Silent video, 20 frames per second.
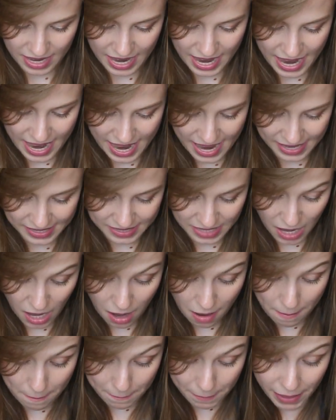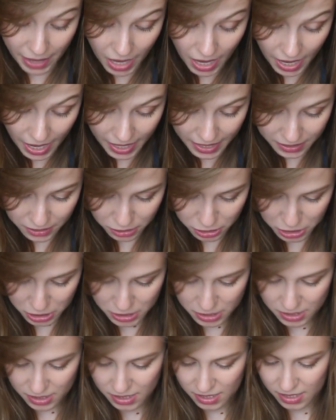has a
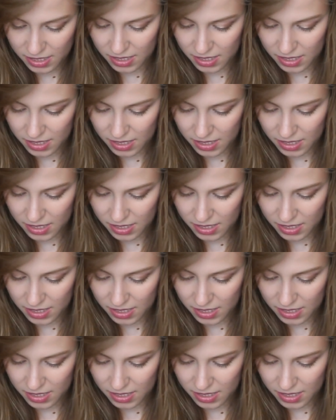bunch